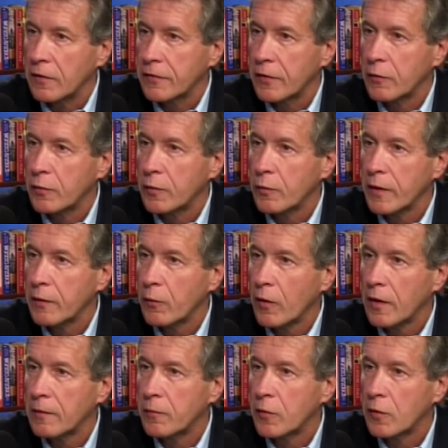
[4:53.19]
So when we
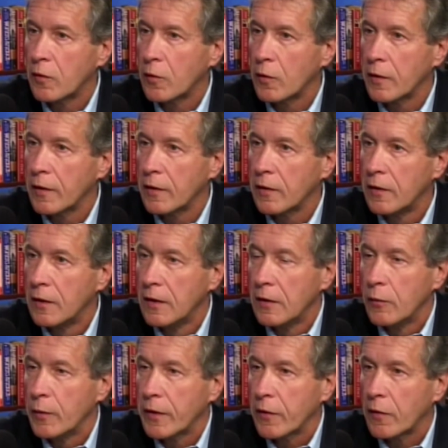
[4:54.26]
want more oil,
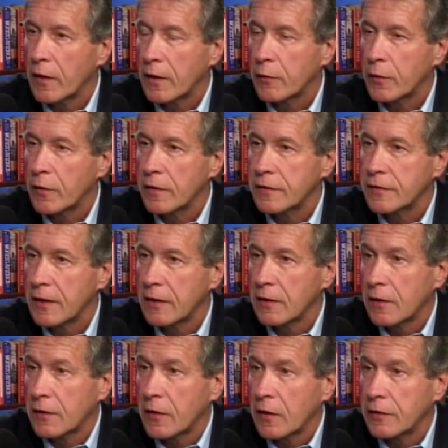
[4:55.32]
we go to Ecuador and say,
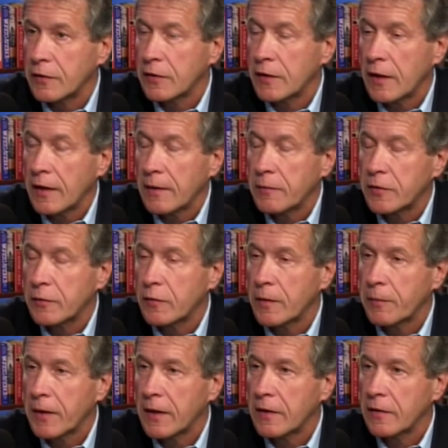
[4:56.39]
look, you're not able to
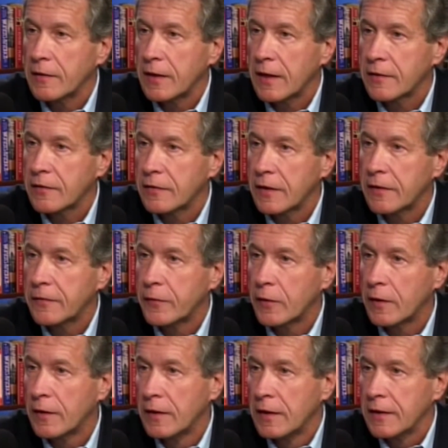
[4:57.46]
repay your debts, therefore